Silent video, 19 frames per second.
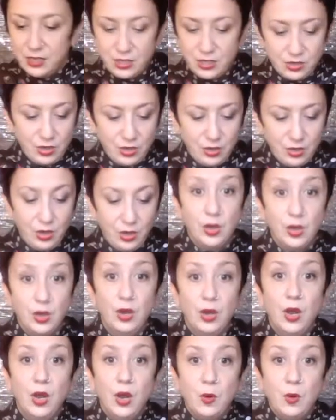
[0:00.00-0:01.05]
She's got
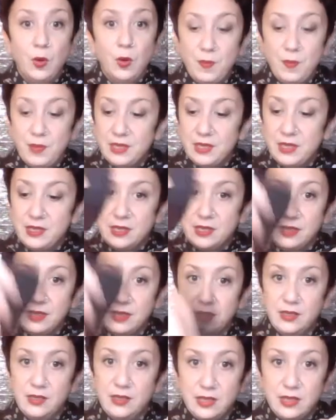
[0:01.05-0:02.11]
her ribbons
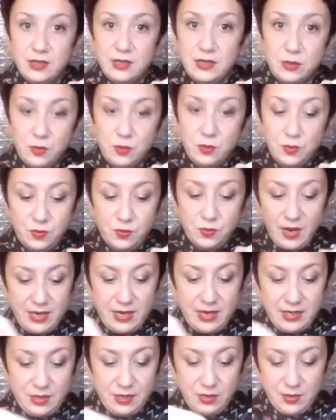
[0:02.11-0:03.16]
and things all
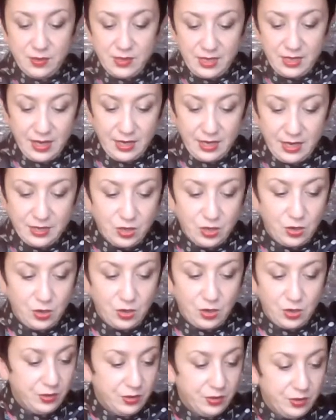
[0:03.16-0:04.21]
ready to attach
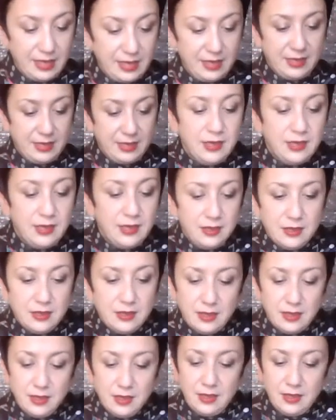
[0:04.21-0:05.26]
on later.
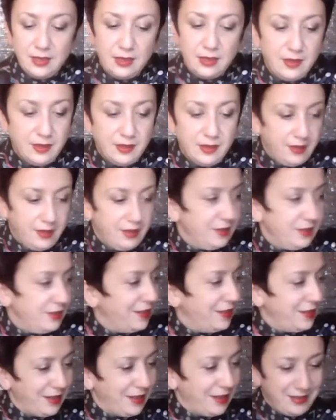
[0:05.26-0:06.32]

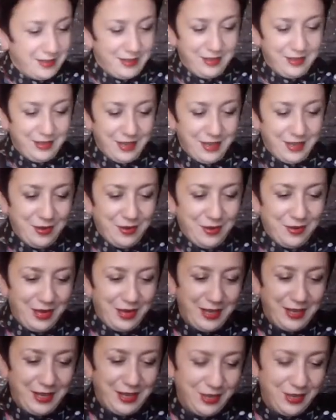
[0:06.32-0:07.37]
So that's looking
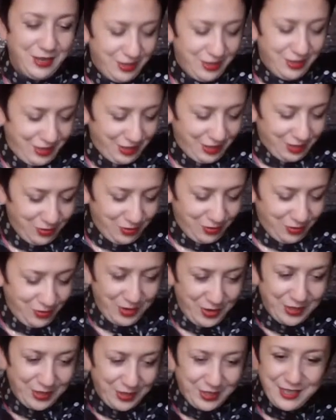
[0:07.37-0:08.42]
quite good.
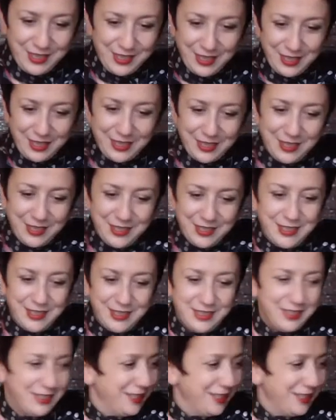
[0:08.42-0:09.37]
Almost done.